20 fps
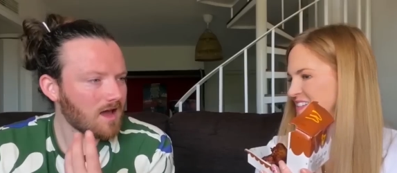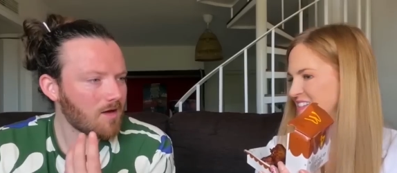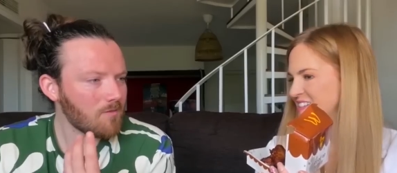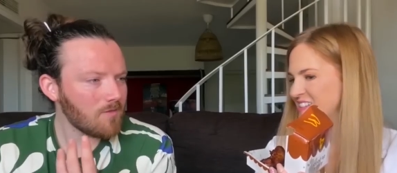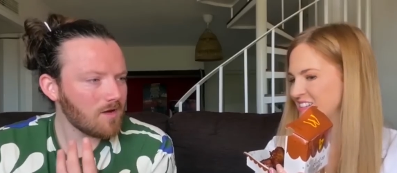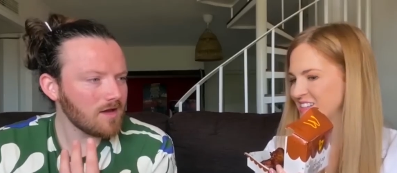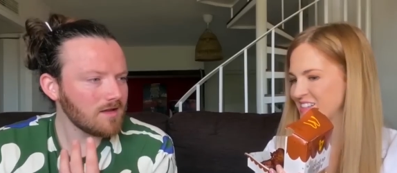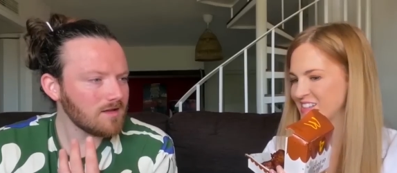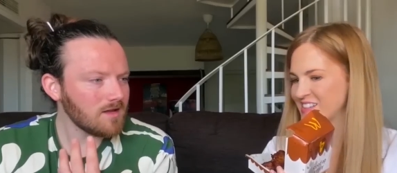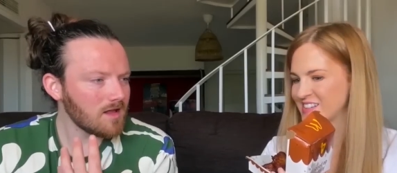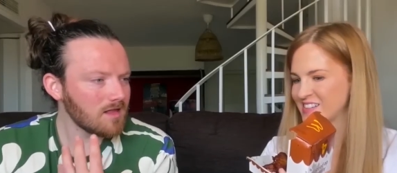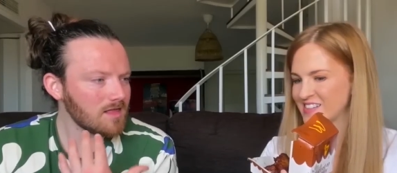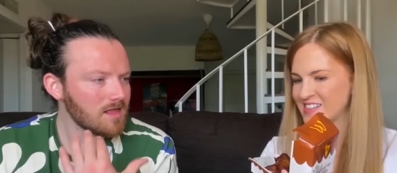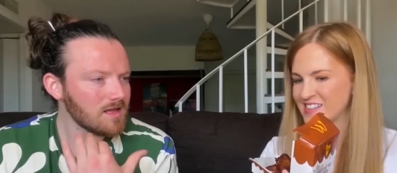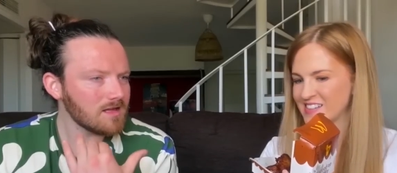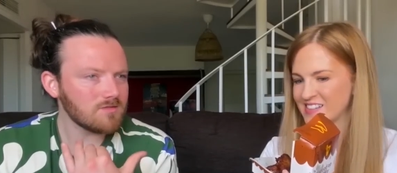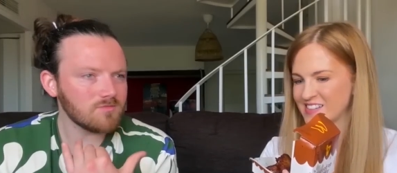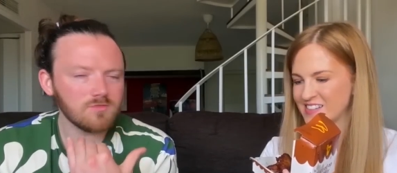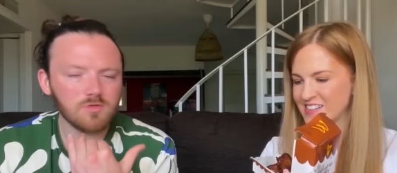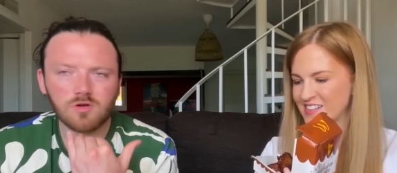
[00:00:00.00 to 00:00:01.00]
Speaker 1: Am I not
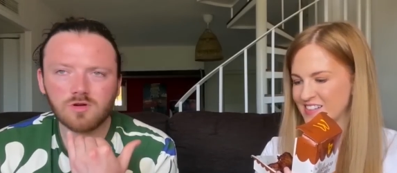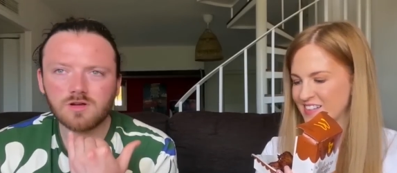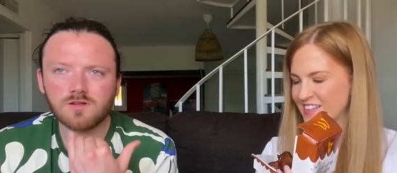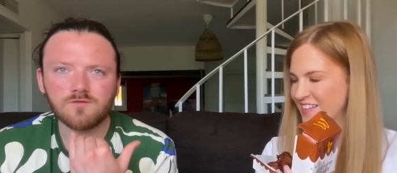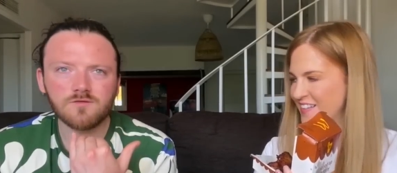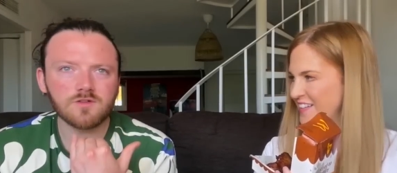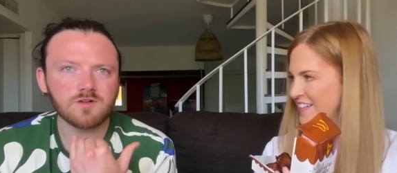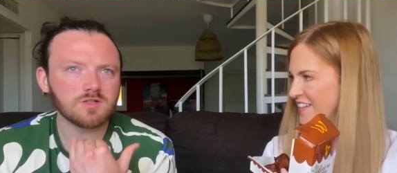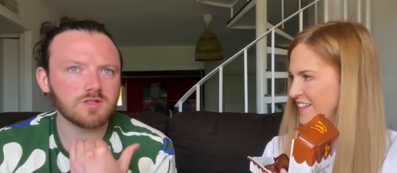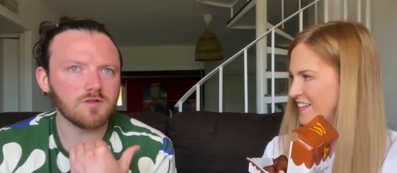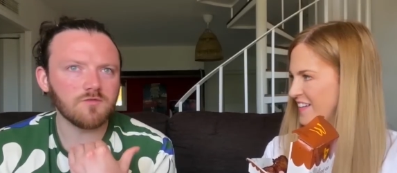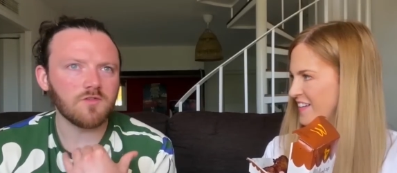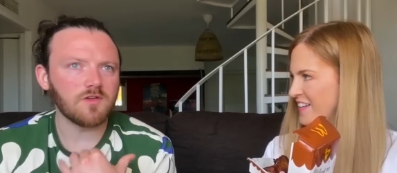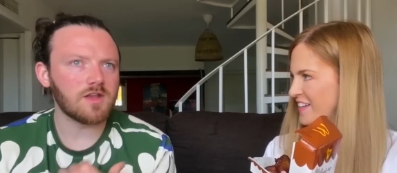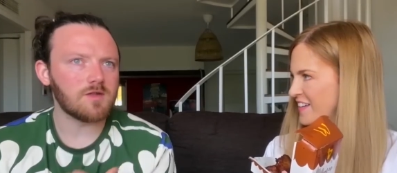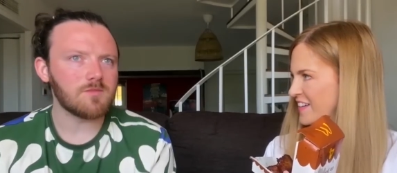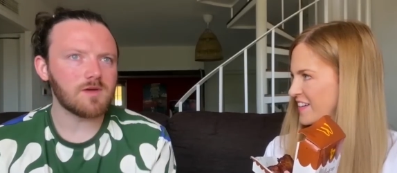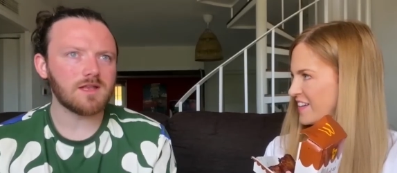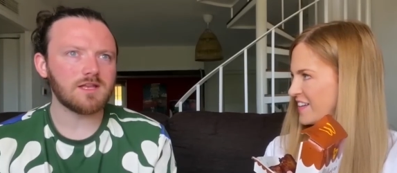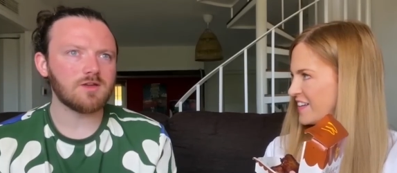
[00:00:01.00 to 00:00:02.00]
like looking for stuff on
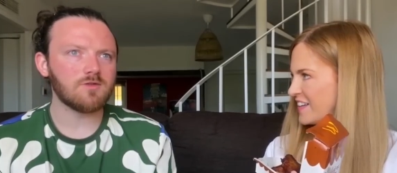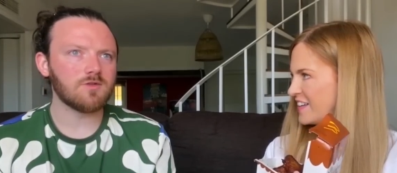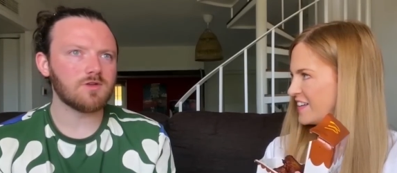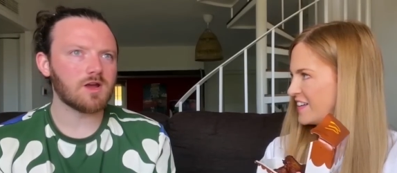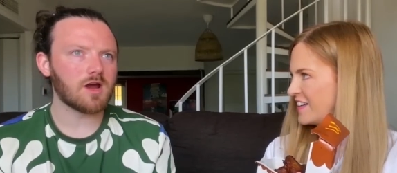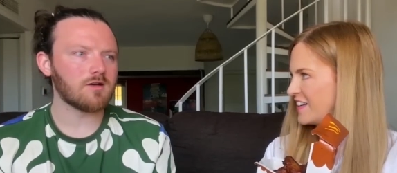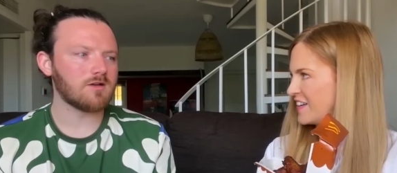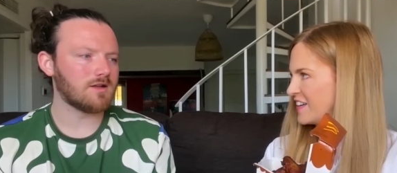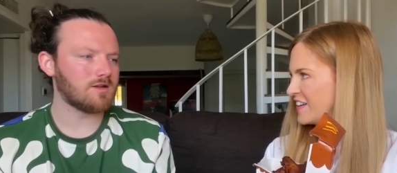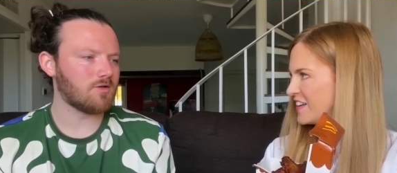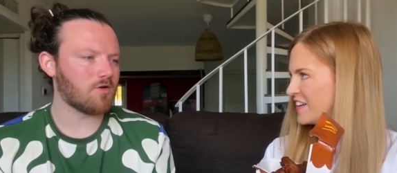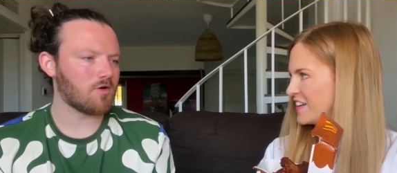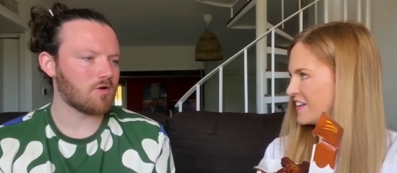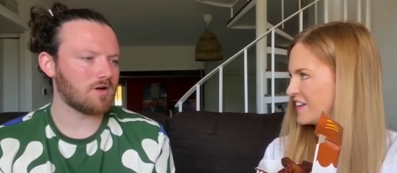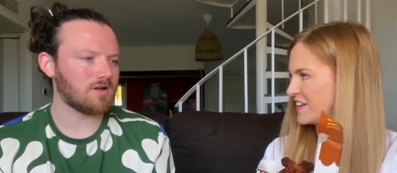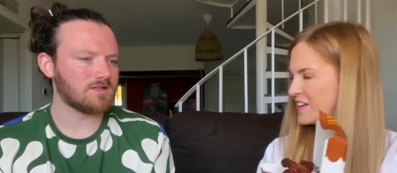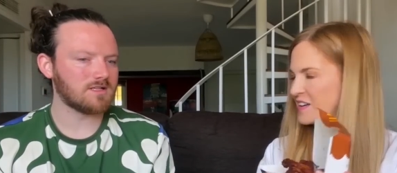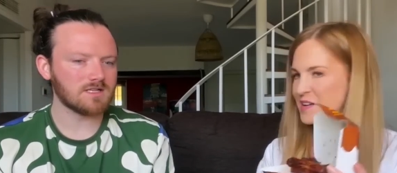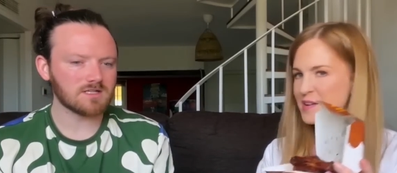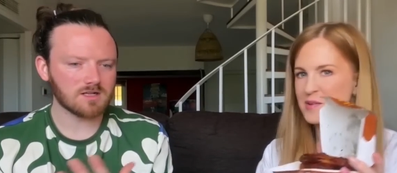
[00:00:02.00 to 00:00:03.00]
the menu in Ireland or
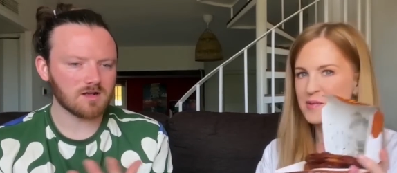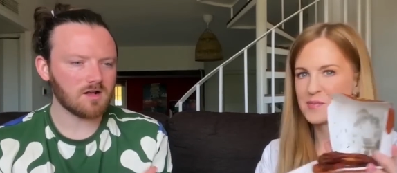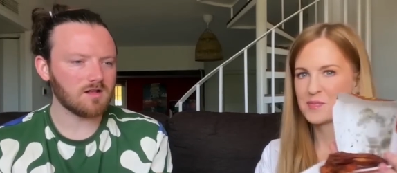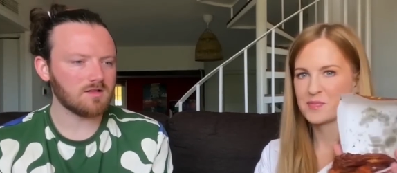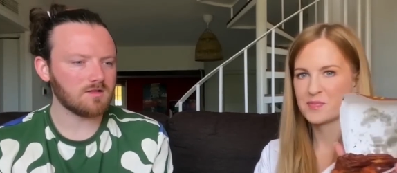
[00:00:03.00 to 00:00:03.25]
is this all